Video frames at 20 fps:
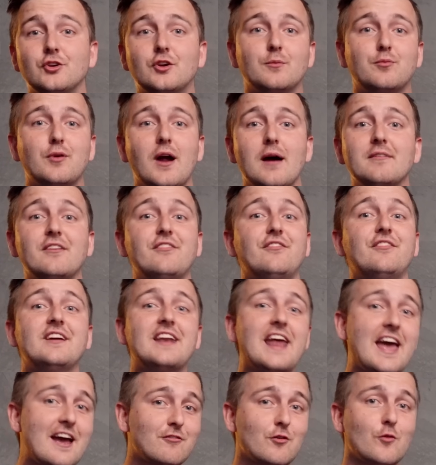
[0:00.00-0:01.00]
could probably
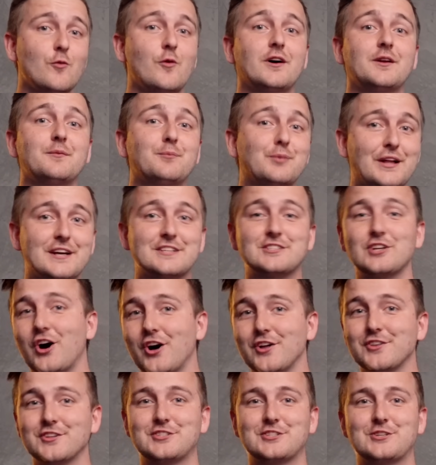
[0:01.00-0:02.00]
fit everyone plus
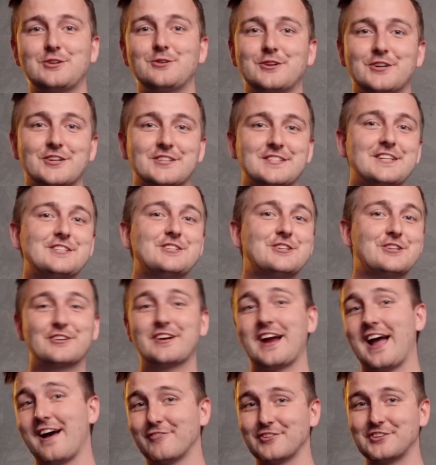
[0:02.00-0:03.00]
all the scooters into your
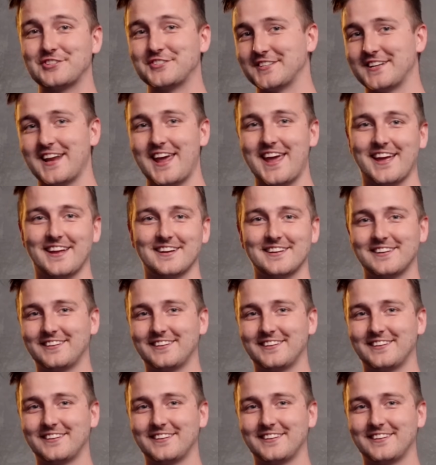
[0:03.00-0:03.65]
average sedan.